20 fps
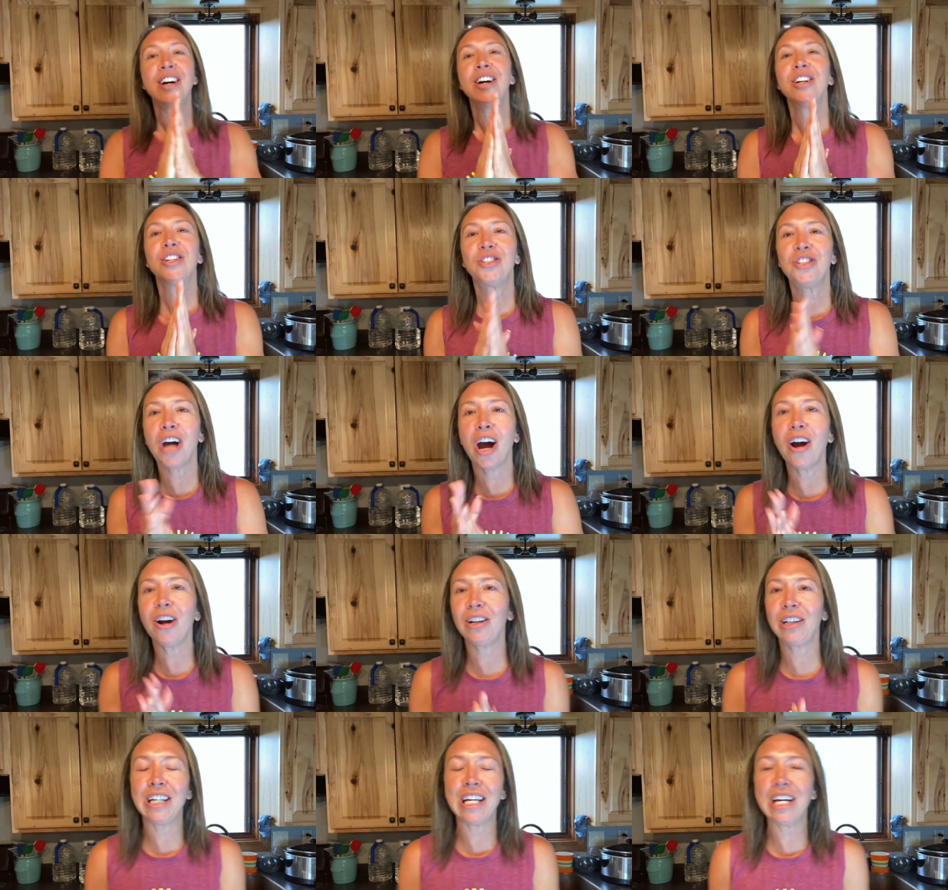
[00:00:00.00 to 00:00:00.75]

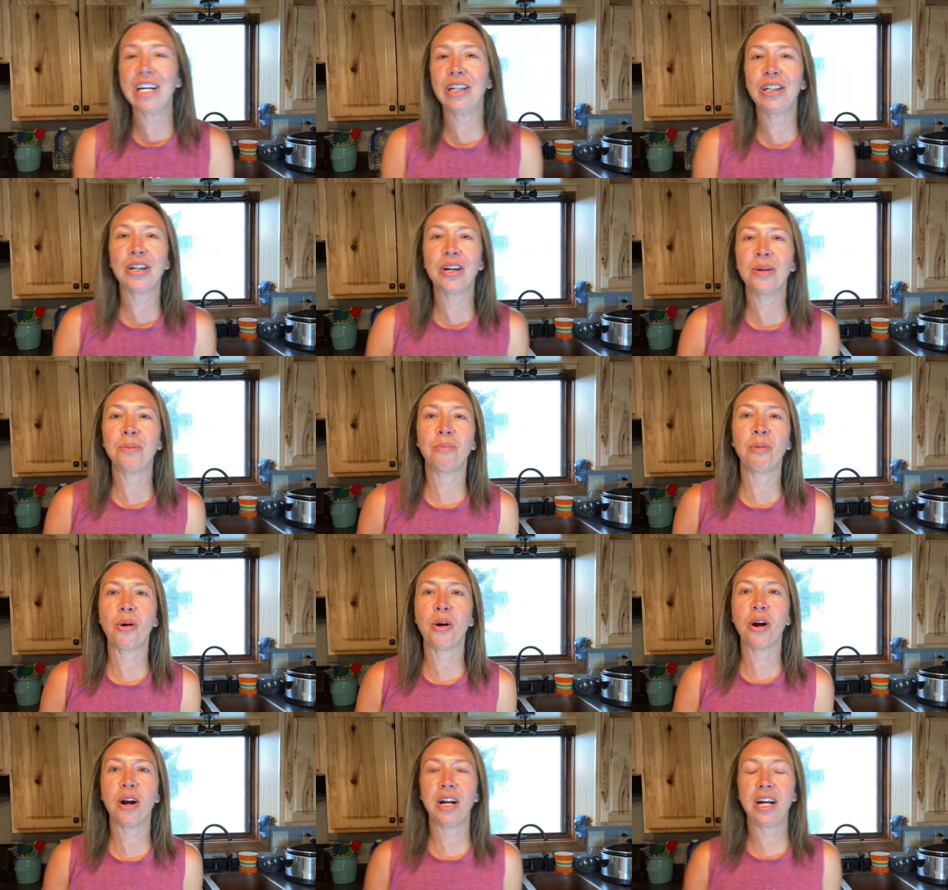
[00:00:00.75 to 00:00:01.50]
Charlene, good
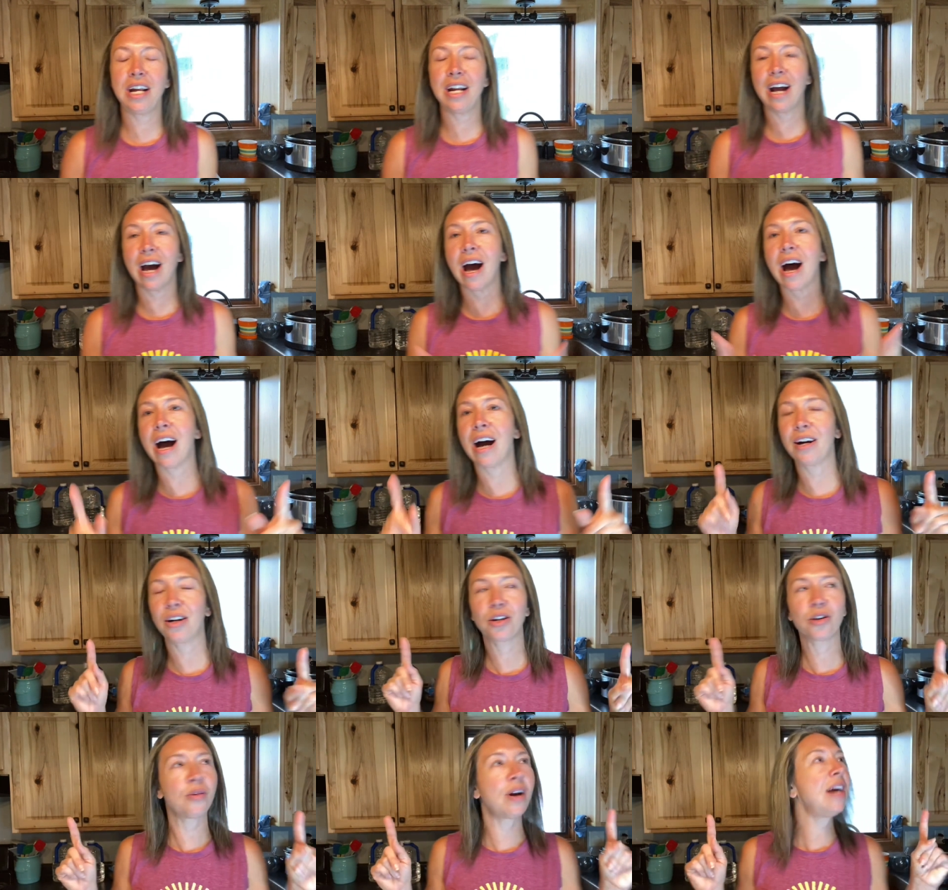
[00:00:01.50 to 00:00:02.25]
morning. Uh,
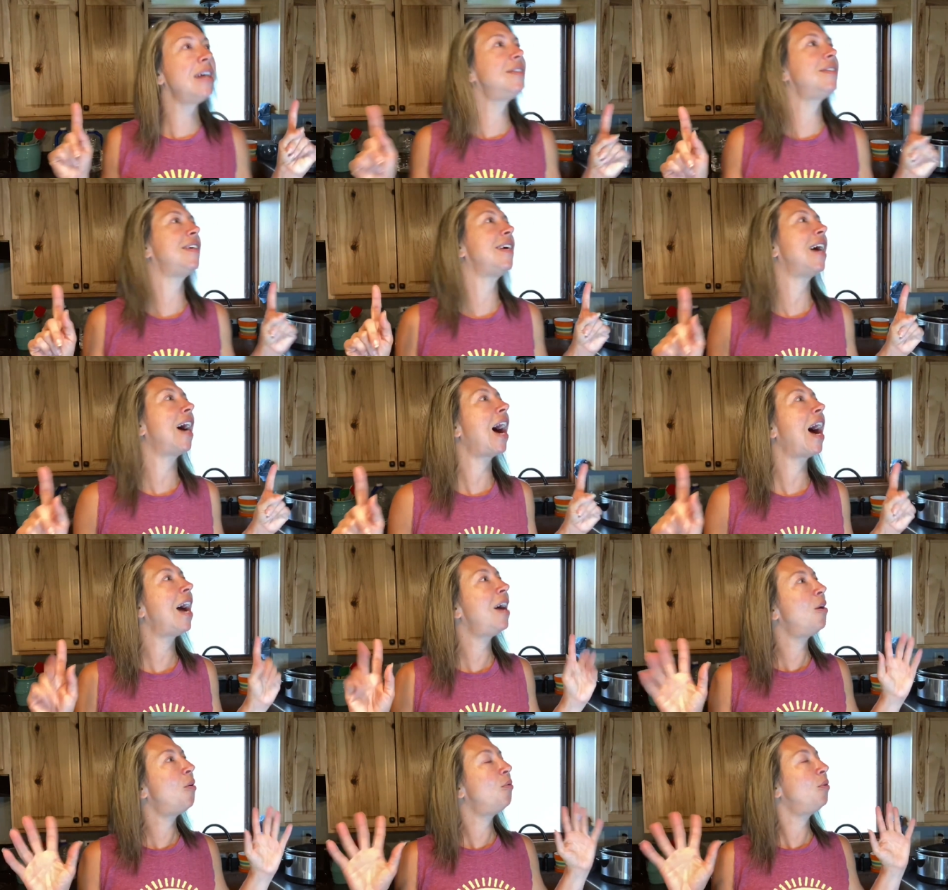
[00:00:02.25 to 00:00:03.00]
crazy.
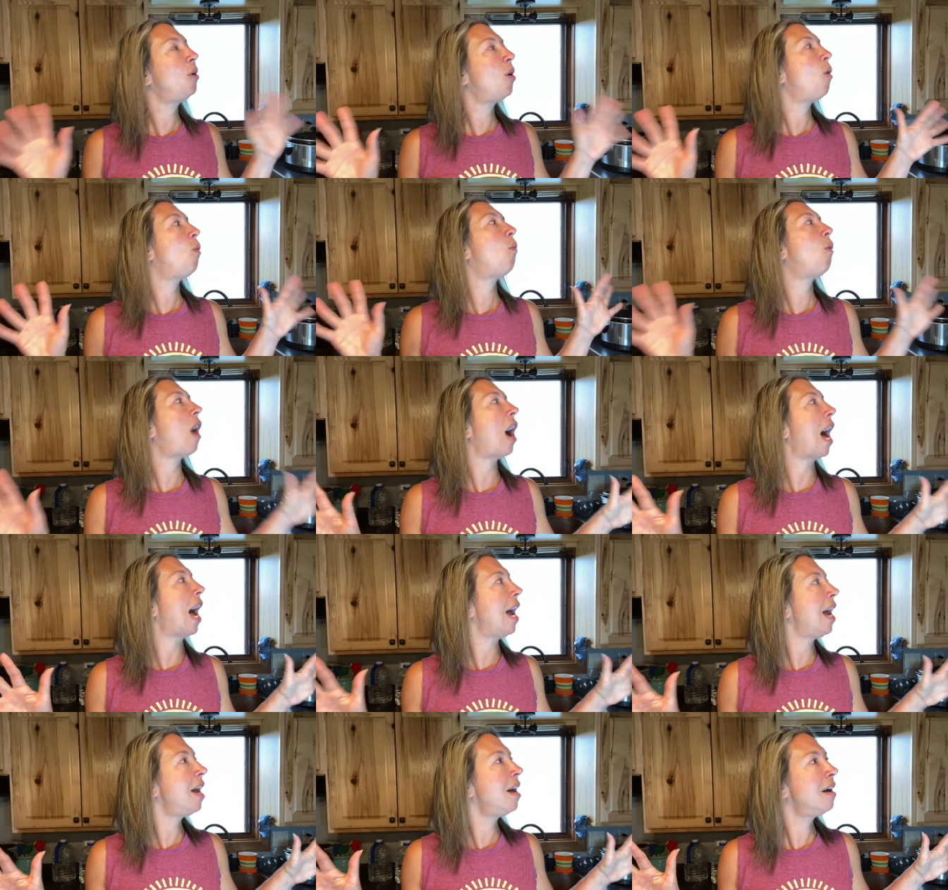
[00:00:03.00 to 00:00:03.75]
I don't know
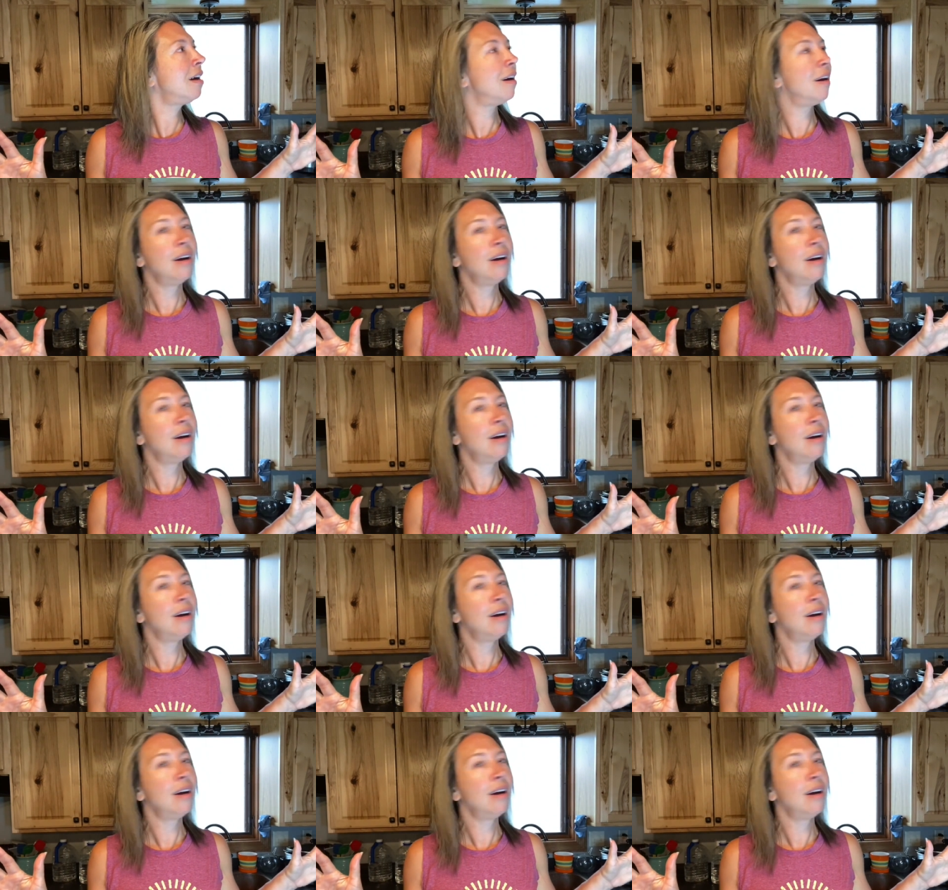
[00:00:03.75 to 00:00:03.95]
why,